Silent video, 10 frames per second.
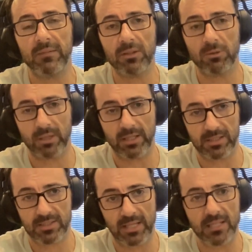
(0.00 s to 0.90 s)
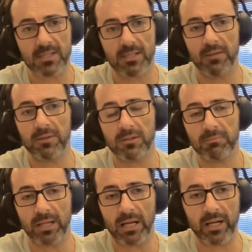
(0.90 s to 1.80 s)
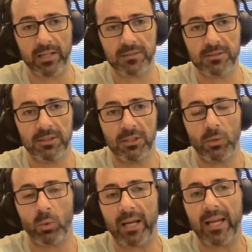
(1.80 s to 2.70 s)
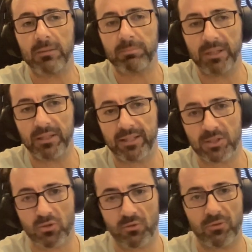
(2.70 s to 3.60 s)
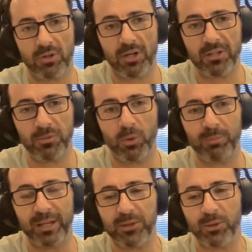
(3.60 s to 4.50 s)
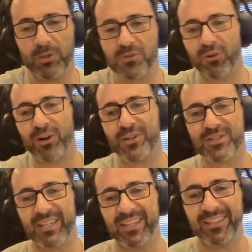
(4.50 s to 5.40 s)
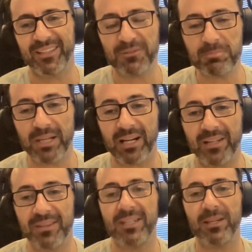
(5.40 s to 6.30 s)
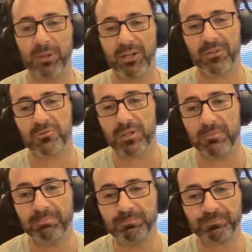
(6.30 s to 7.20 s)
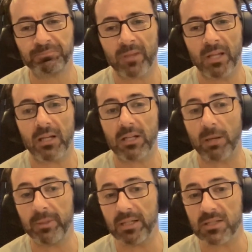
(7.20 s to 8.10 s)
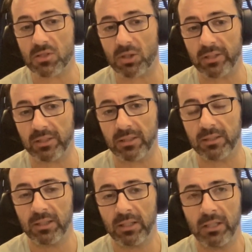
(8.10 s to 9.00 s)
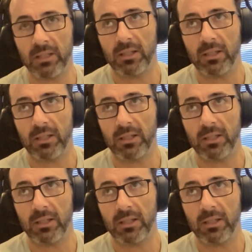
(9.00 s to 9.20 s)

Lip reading: leaving the United States, leaving behind what I had built there so far. One might go as far as say, leaving behind the American dream and coming and starting